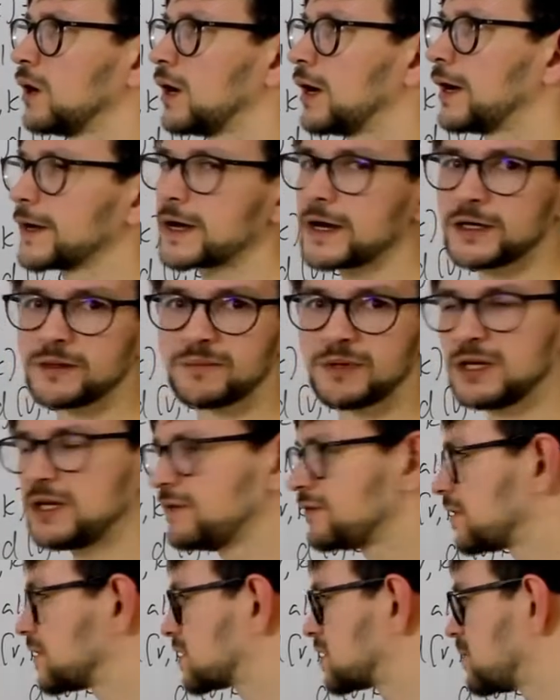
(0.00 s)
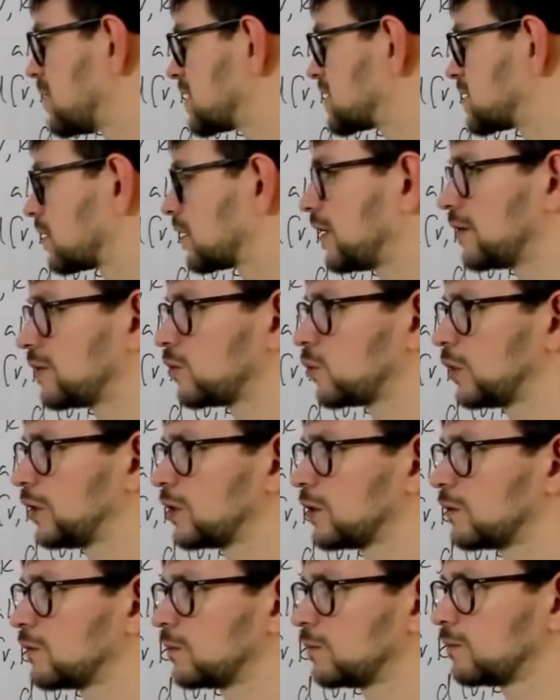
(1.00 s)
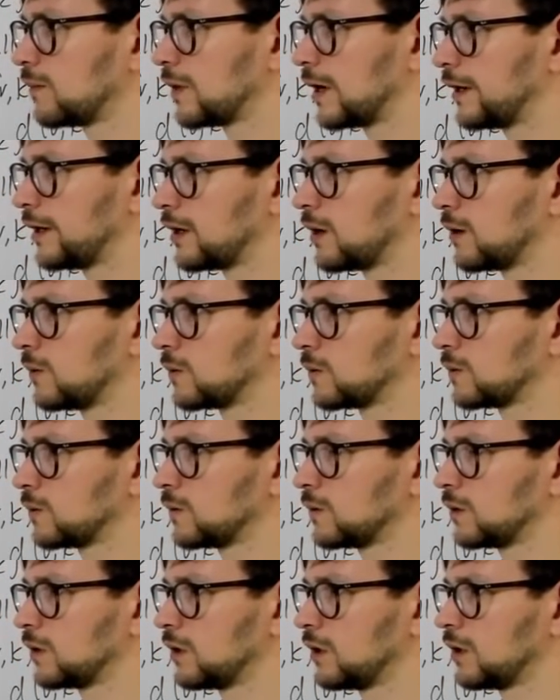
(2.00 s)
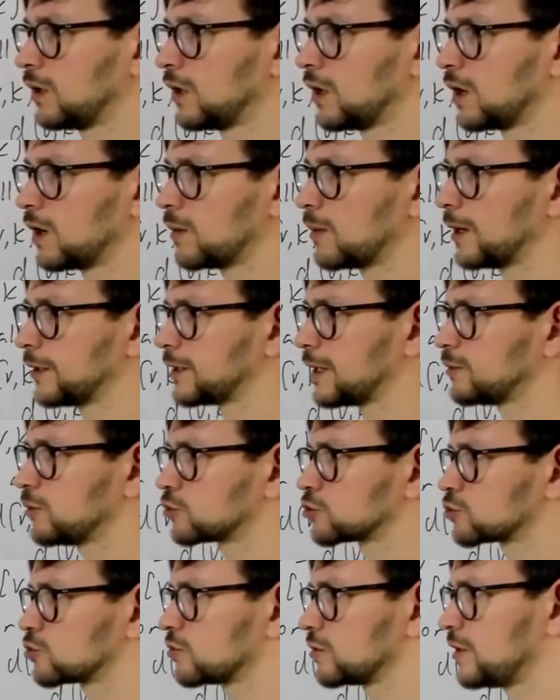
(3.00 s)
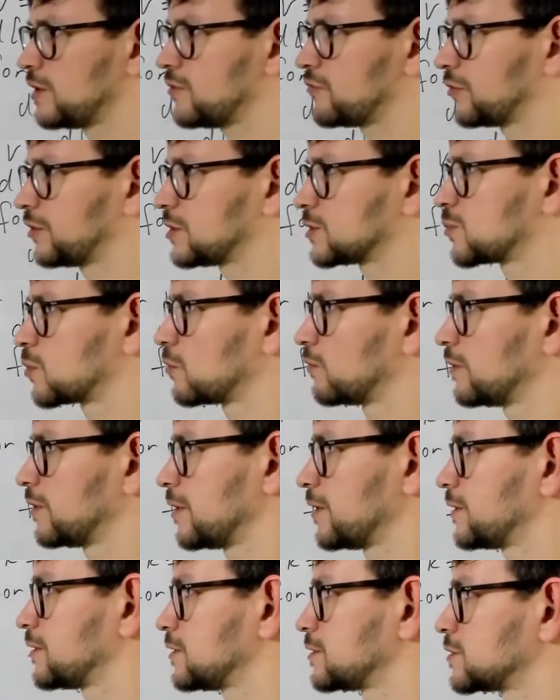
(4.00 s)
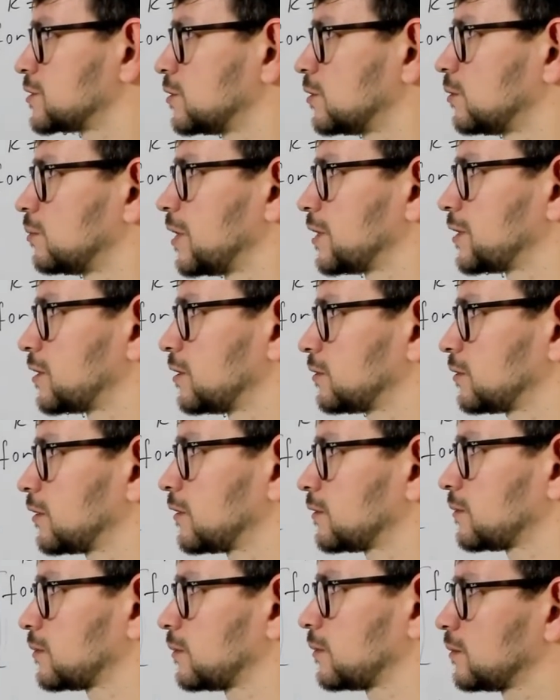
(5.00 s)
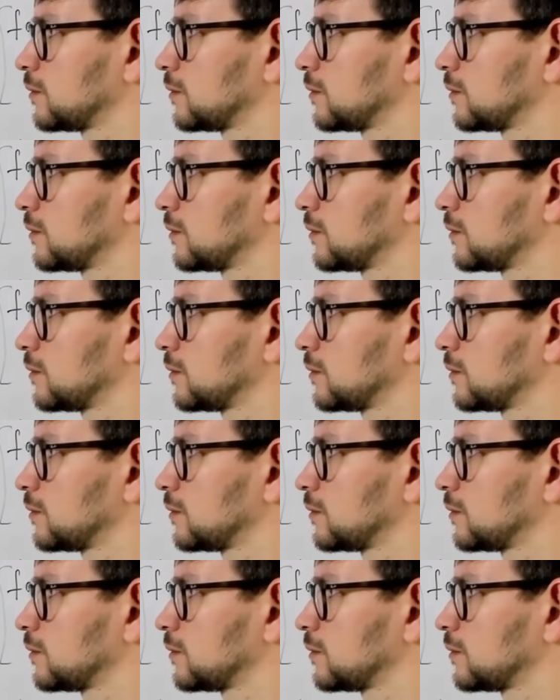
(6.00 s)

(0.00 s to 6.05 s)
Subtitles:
I kind of believe that's the best algorithm we know by now, but I'm not sure if it is proven that there's no better algorithm.